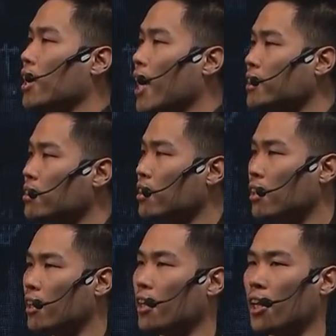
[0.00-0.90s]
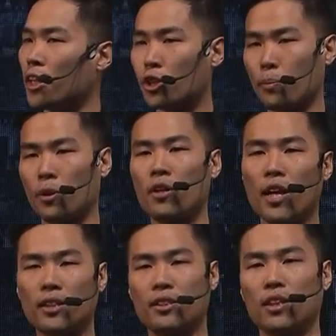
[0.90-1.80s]
as an entrepreneur,
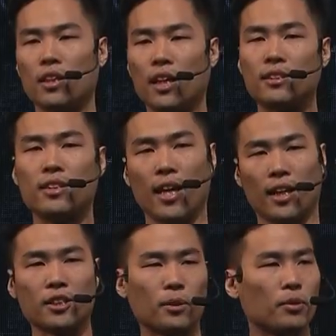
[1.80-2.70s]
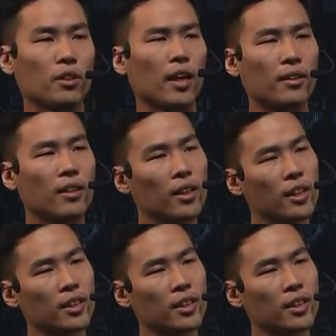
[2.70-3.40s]
as a, a tech entrepreneur, I think